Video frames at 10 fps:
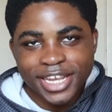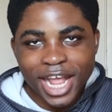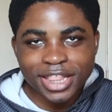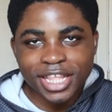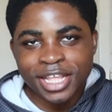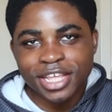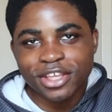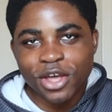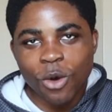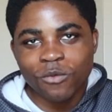Nothing
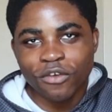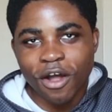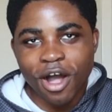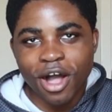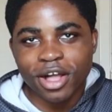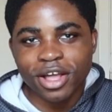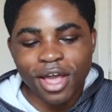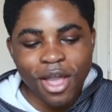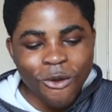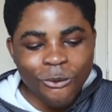can go wrong
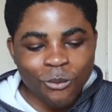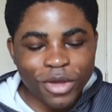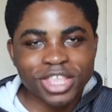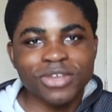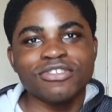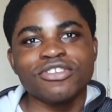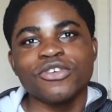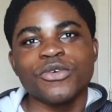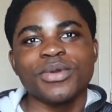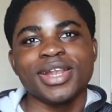when you
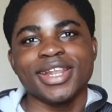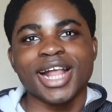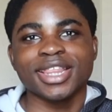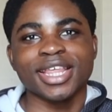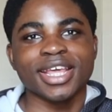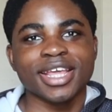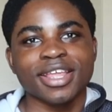do nothing.